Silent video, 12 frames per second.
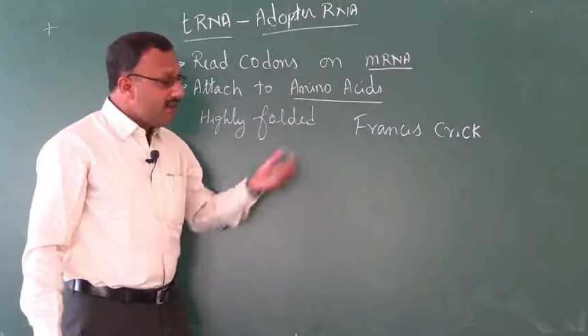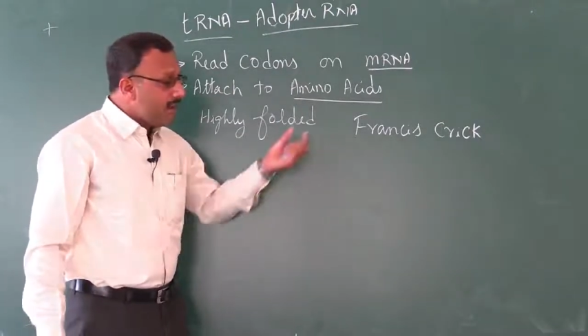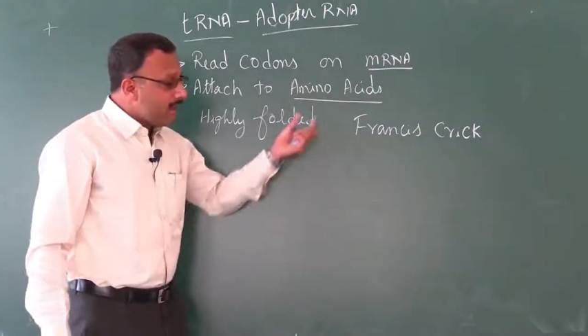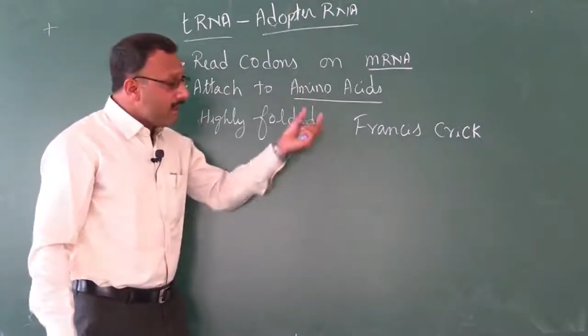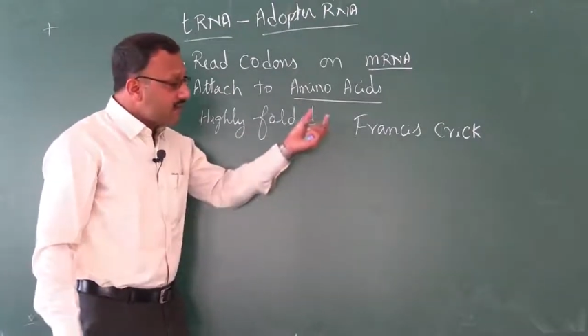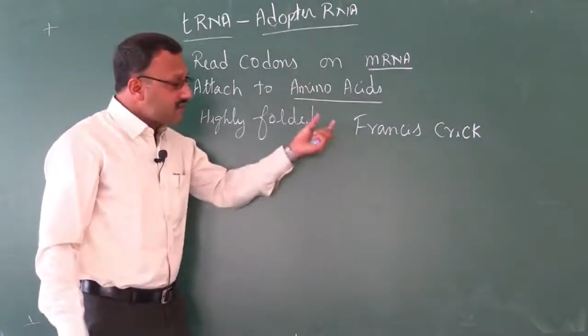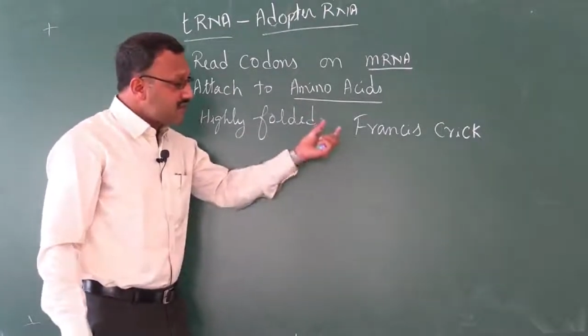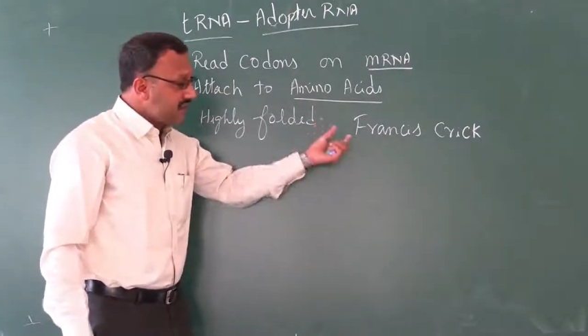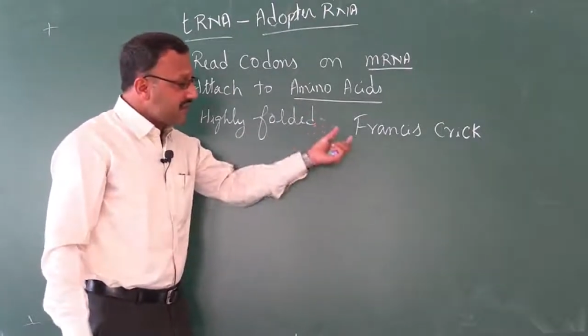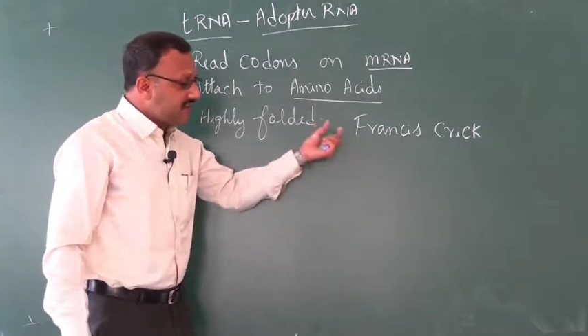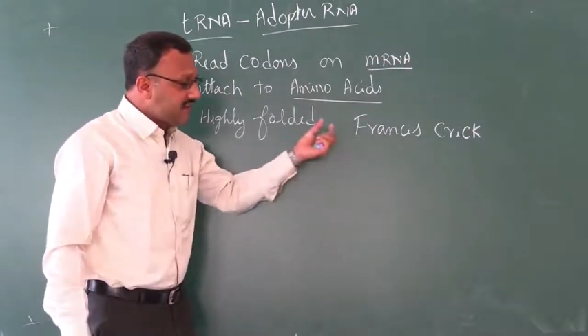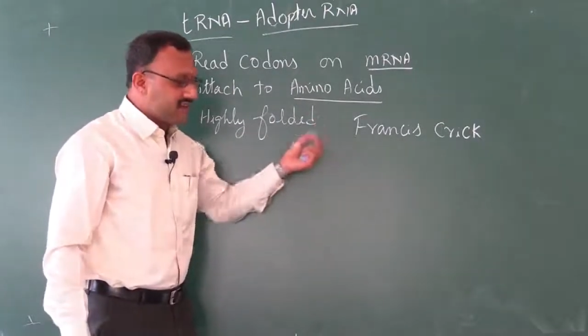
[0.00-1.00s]

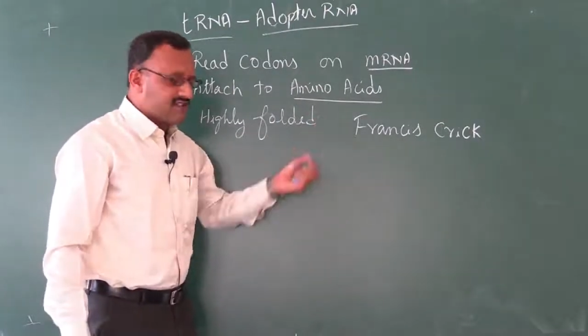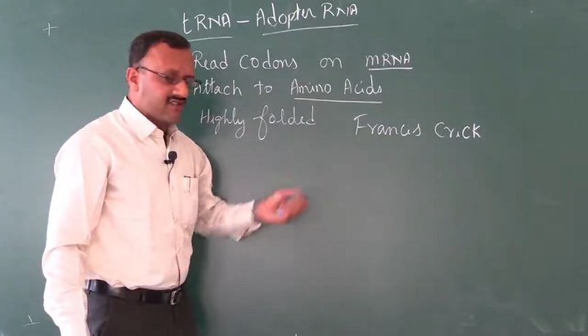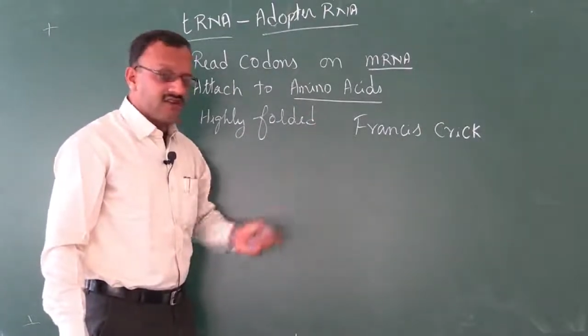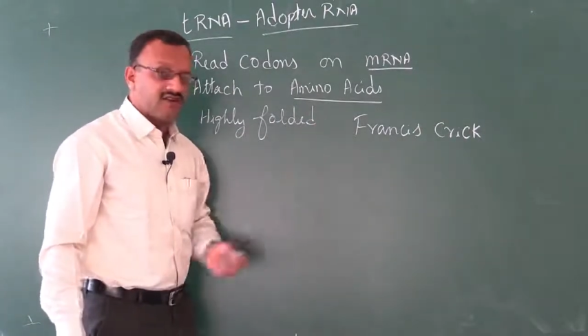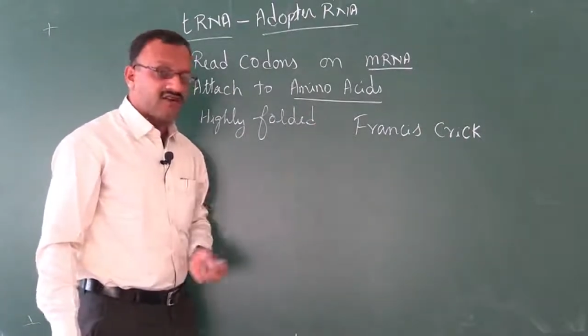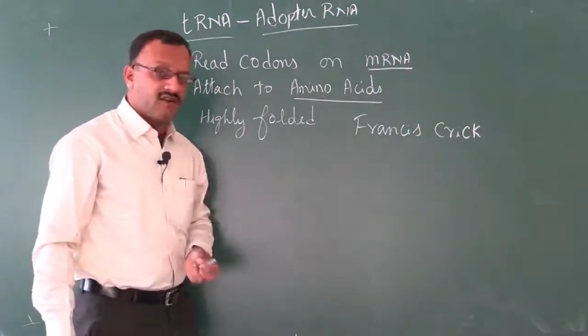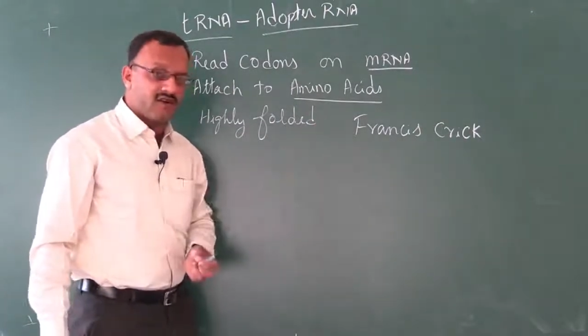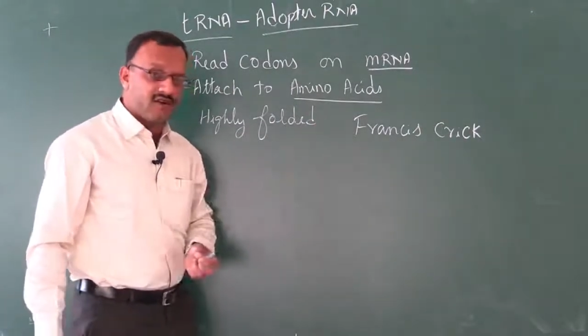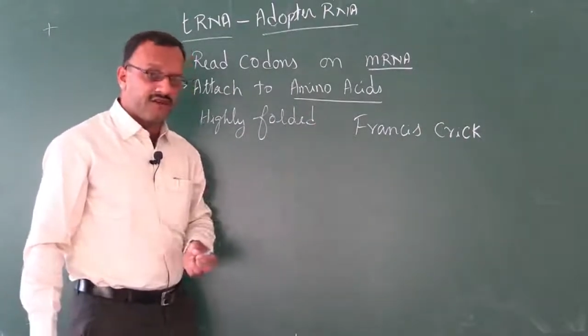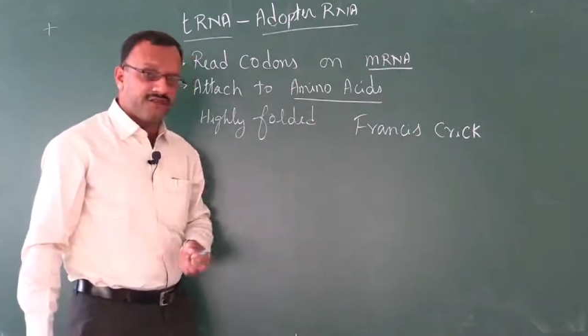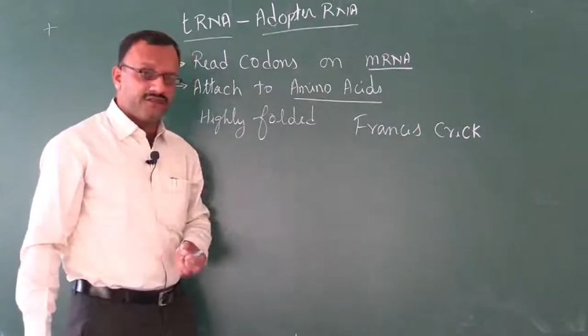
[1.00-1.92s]
postulated the structure of